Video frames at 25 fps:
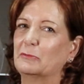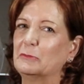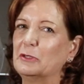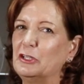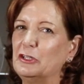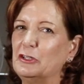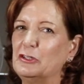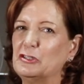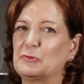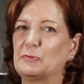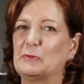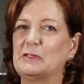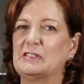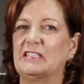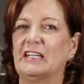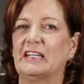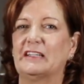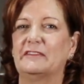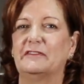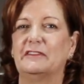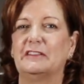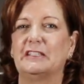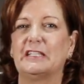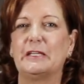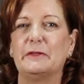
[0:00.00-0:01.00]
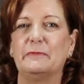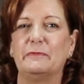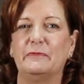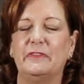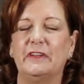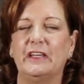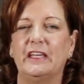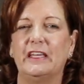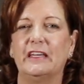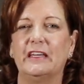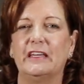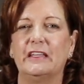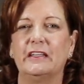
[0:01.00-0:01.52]
I'm a huge Patek Philippe
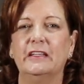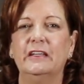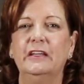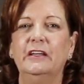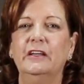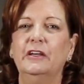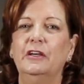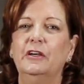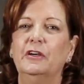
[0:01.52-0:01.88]
fan.